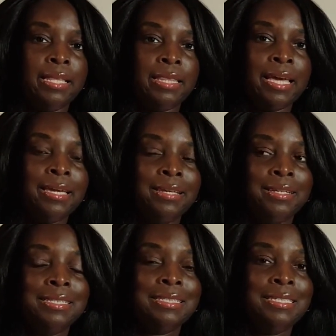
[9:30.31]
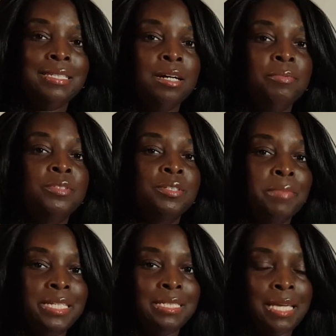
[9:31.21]
And that can at least help you to
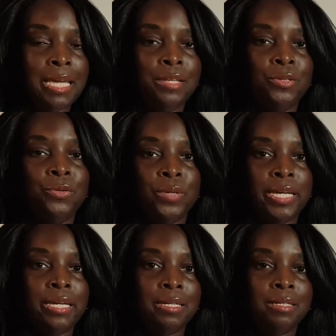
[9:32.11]
maintain your weight.